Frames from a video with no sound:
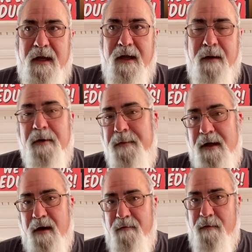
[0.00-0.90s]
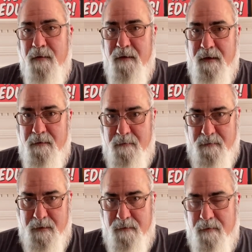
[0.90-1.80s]
and I'm going to be careful going
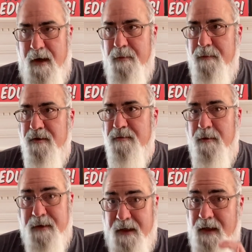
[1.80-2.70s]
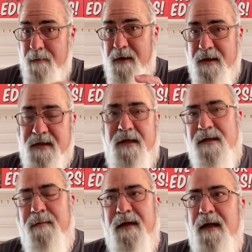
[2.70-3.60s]
with Rob Abusmo, but I am going to say
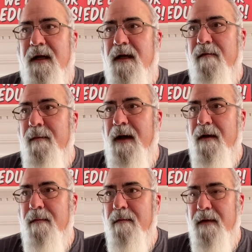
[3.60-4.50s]
something negative about him,